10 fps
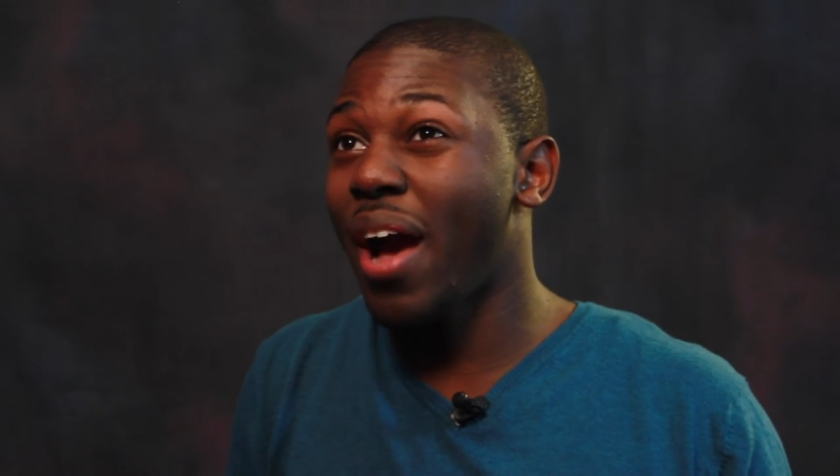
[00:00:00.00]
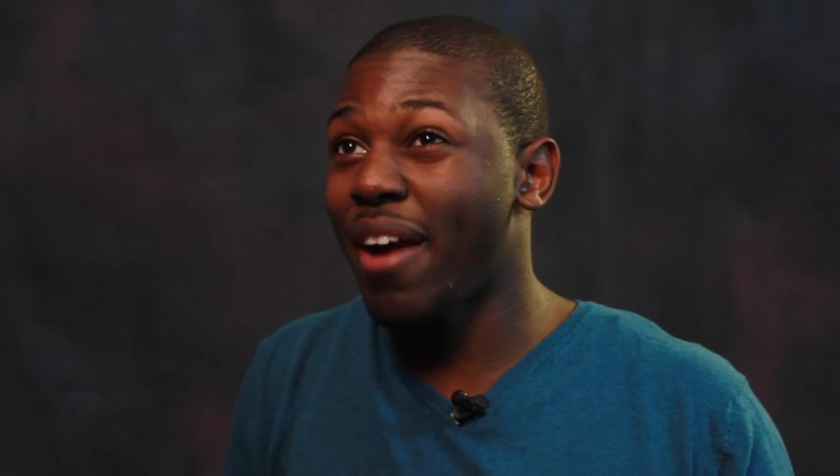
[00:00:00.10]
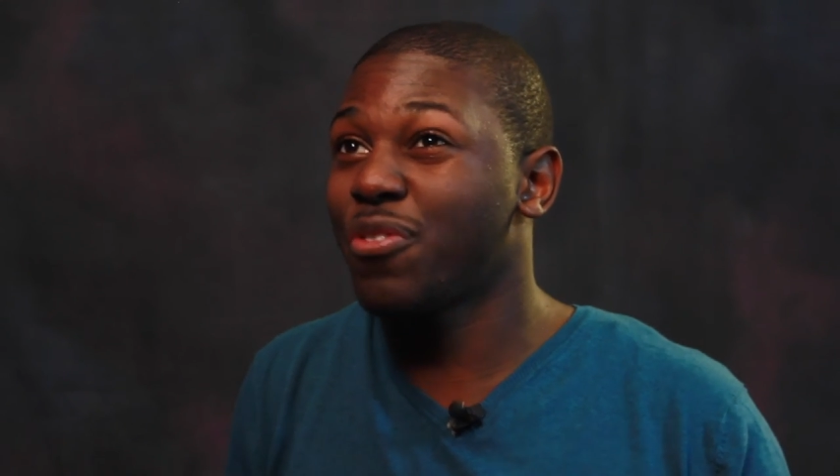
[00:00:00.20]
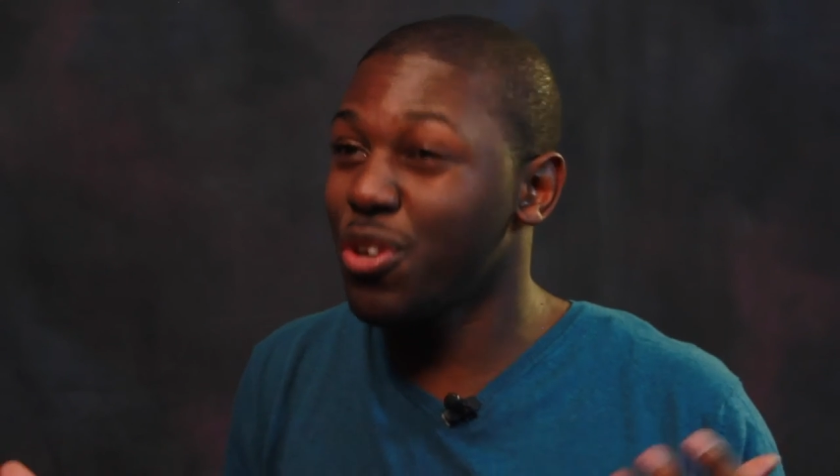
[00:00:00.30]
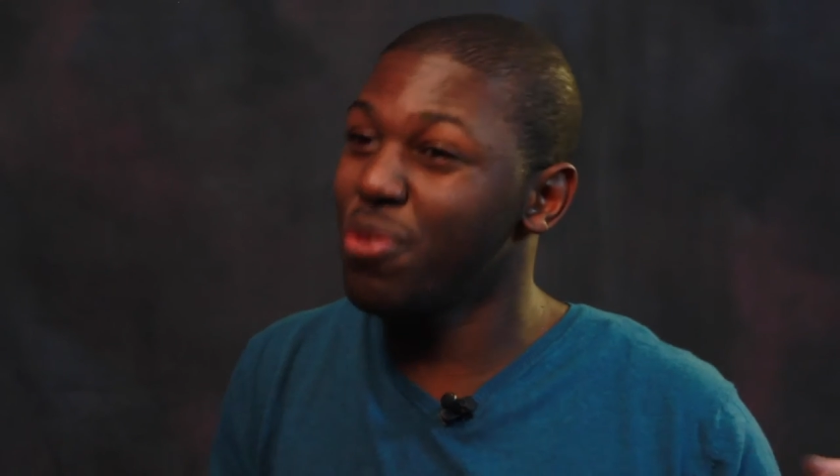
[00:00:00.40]

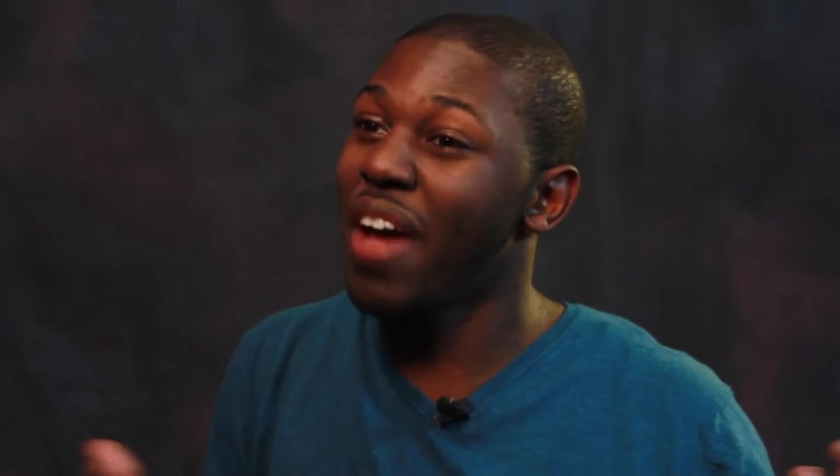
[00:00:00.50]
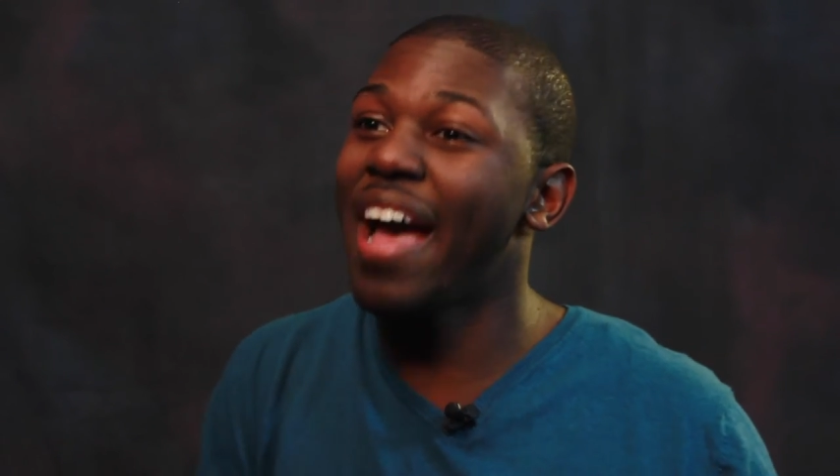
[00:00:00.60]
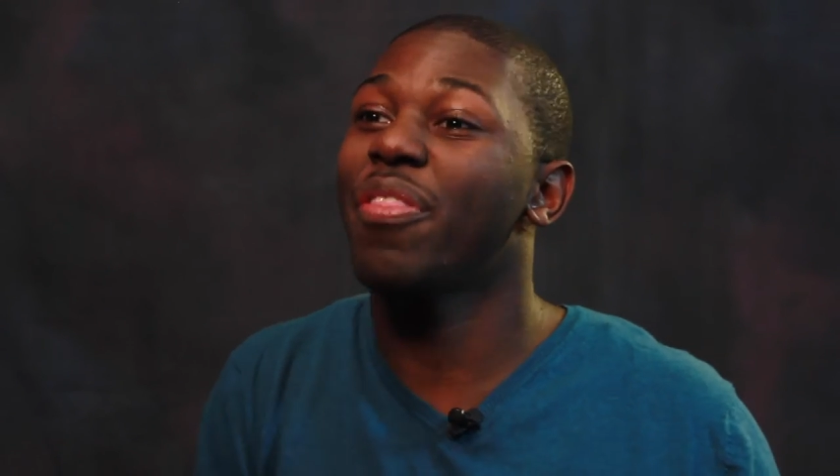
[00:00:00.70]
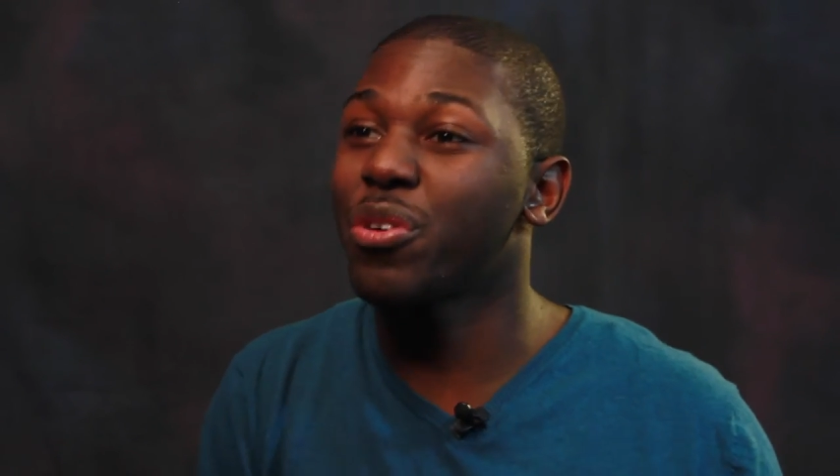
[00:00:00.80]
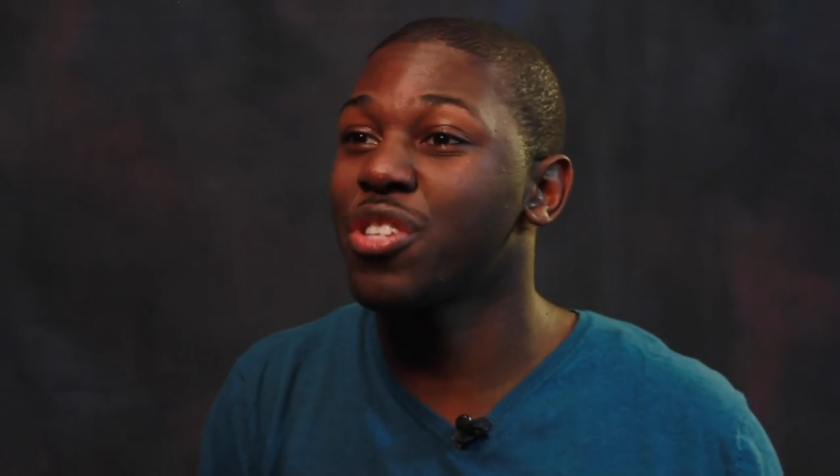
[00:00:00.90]
after you've
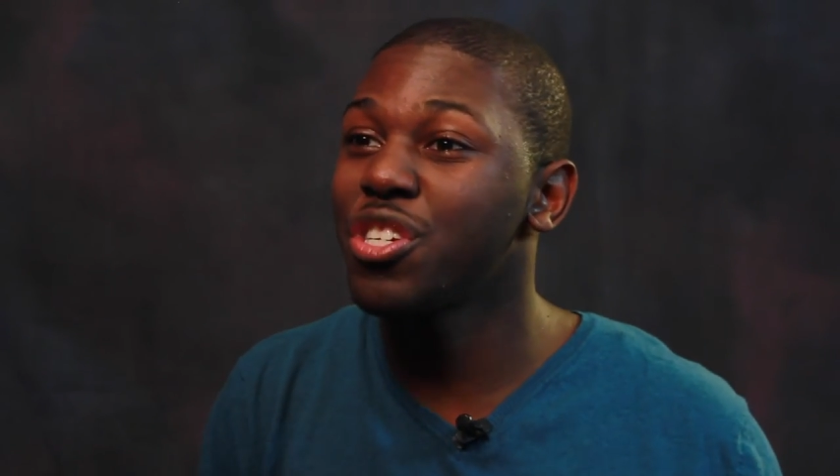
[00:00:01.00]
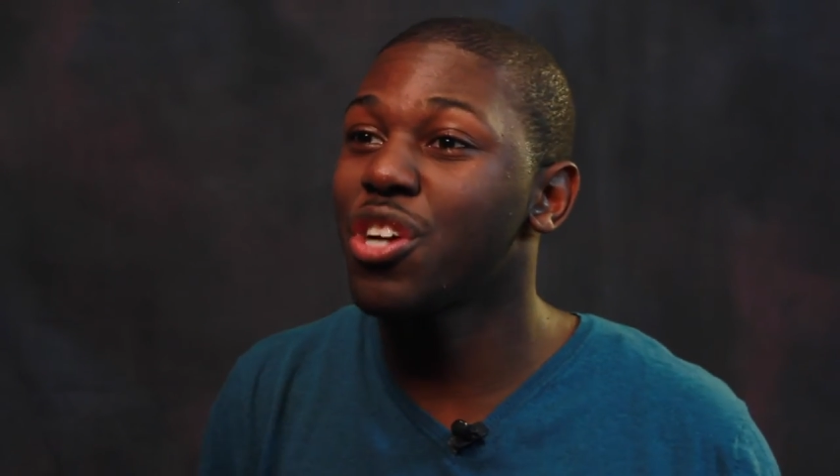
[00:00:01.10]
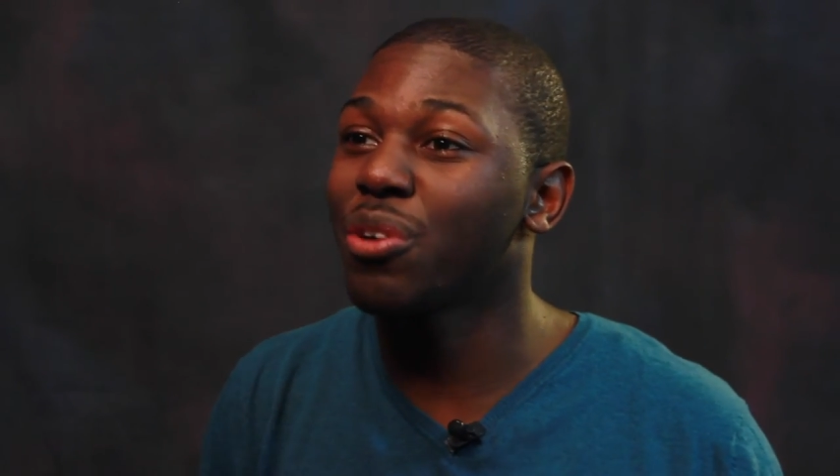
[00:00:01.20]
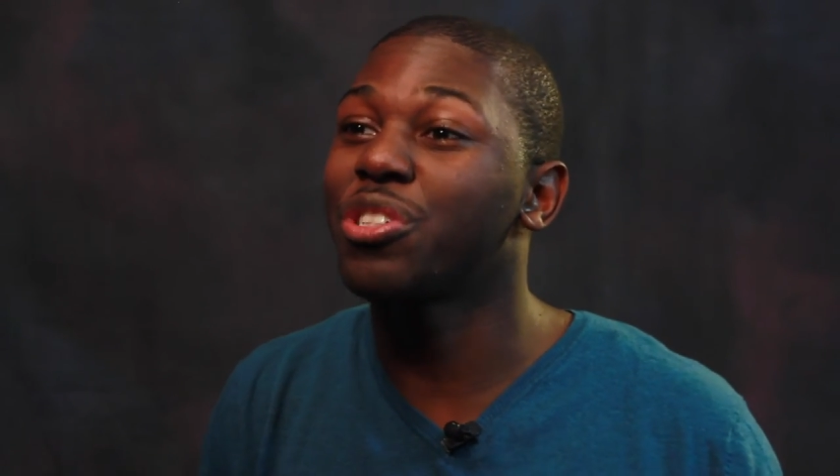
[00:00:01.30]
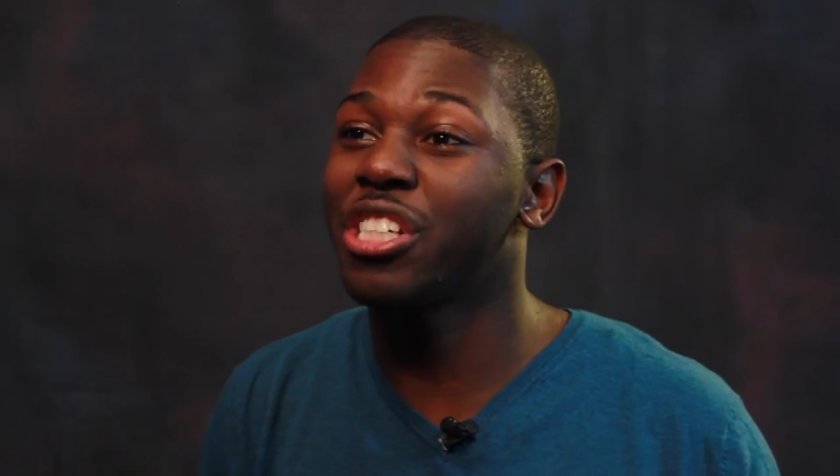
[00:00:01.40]
had those
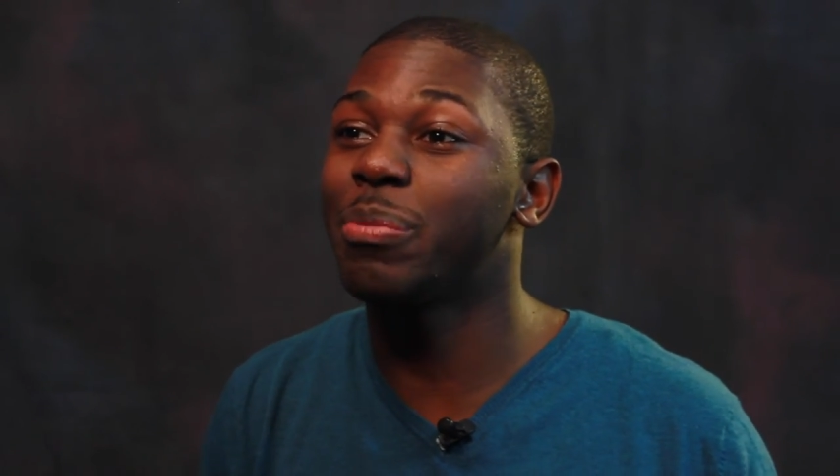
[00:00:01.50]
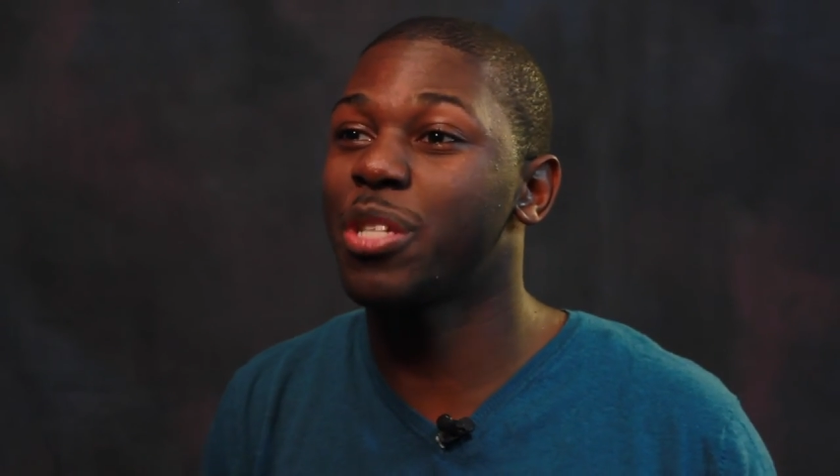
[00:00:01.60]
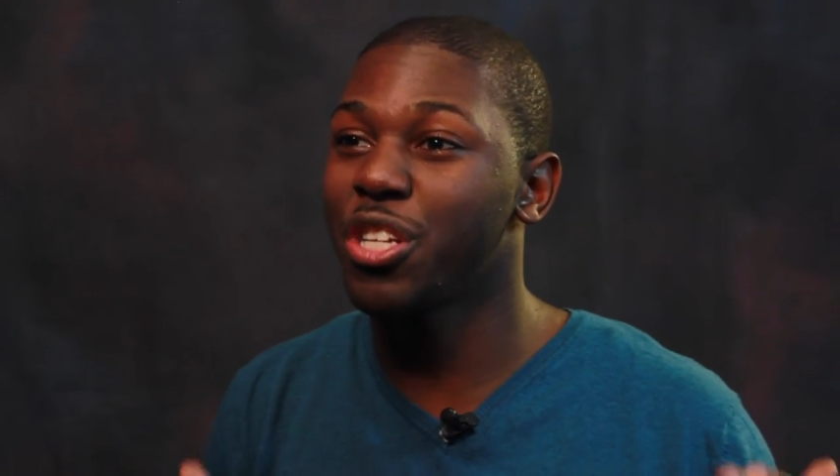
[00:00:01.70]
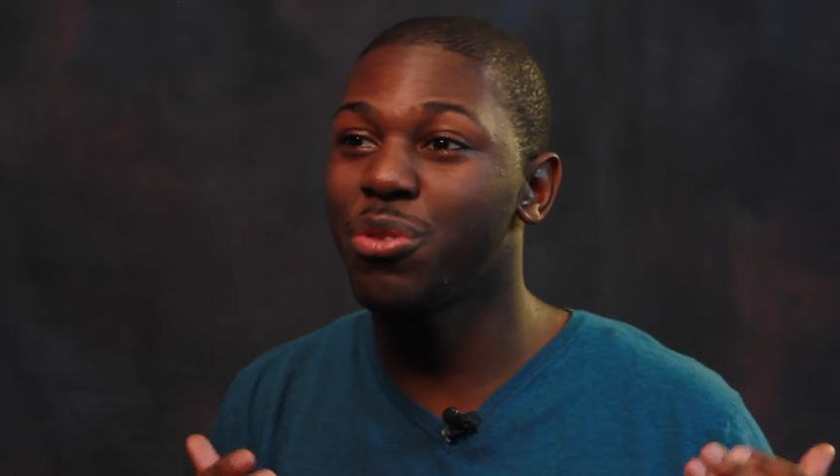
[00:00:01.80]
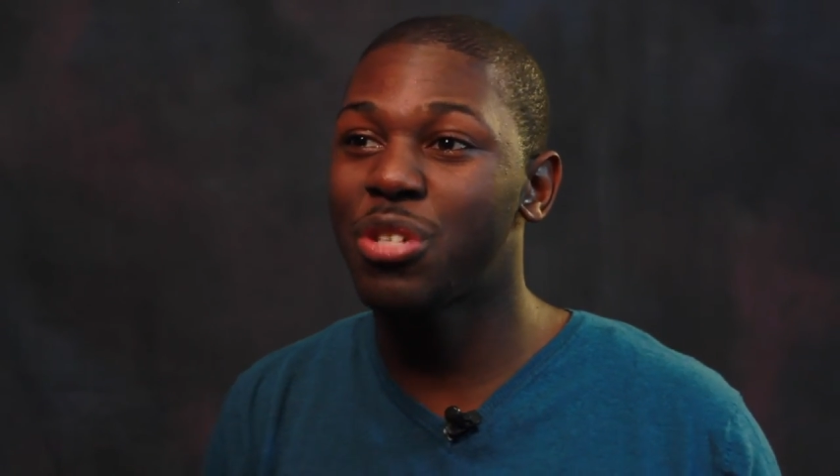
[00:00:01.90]

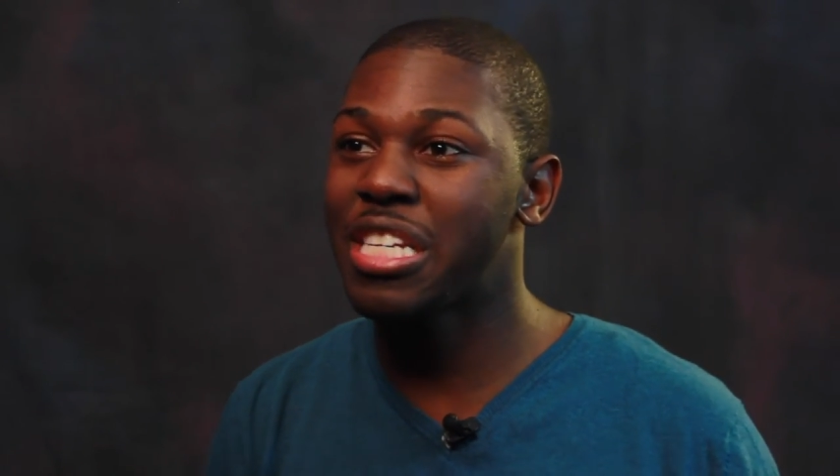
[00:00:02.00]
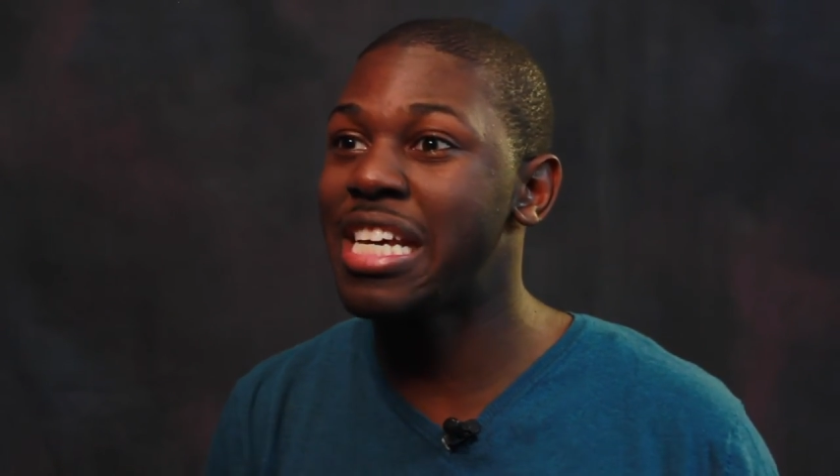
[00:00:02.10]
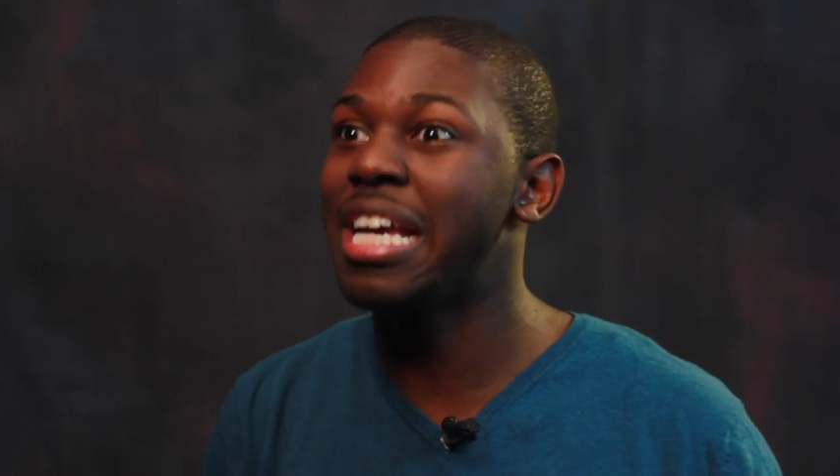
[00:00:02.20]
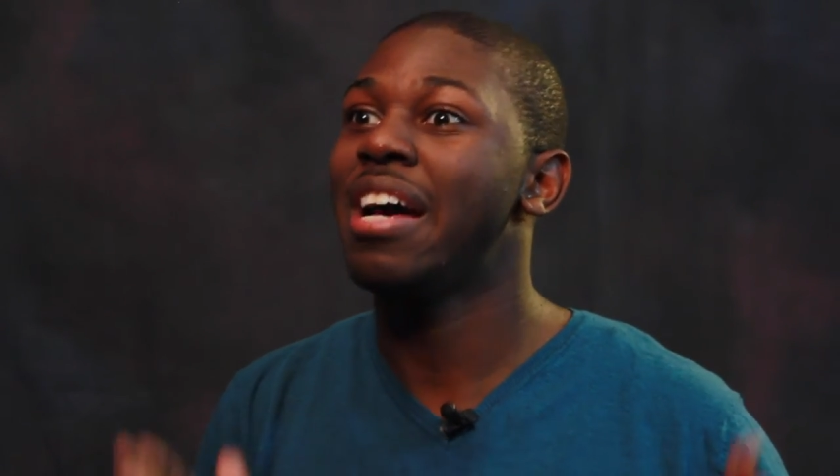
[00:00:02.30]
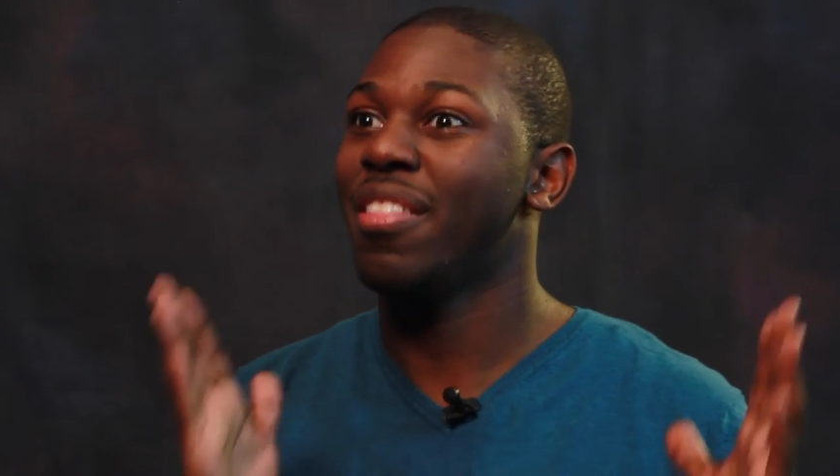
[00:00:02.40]
internships and you
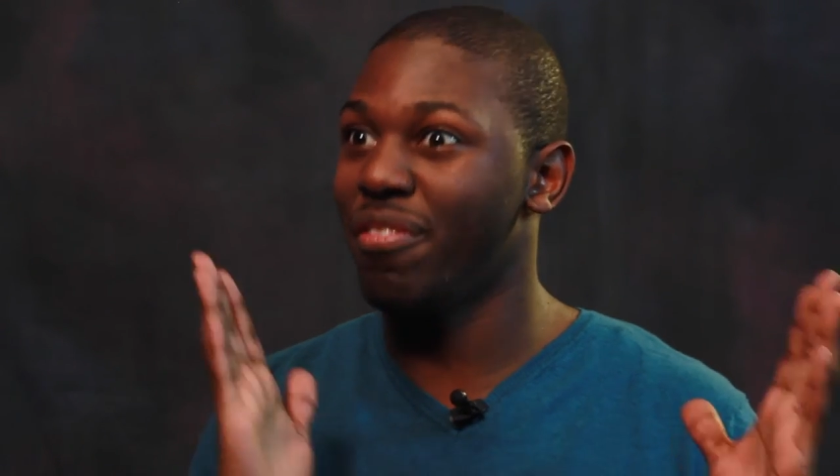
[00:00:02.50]
see